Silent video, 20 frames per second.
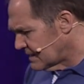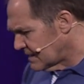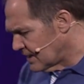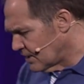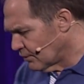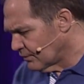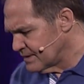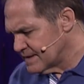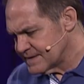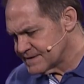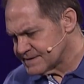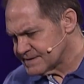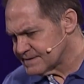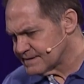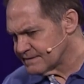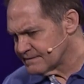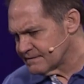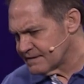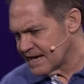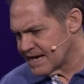illness,
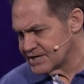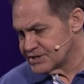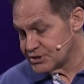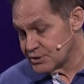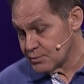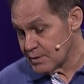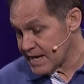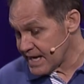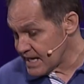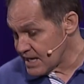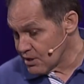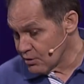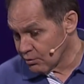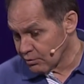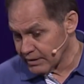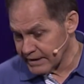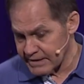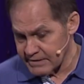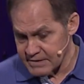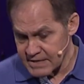as you
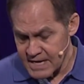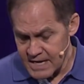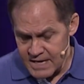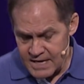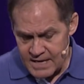heal and